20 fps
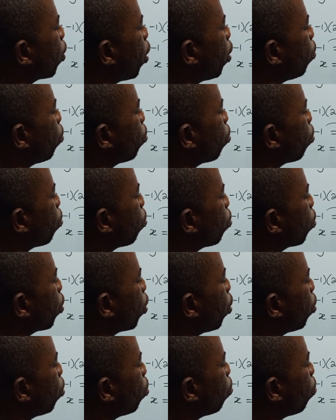So say
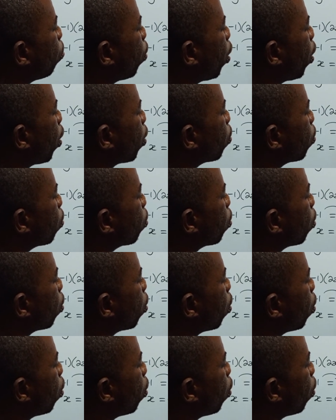2x
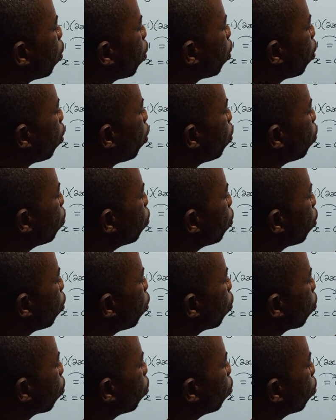is
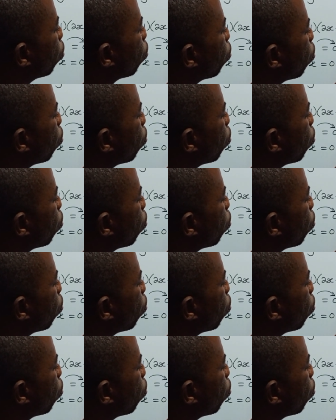equal to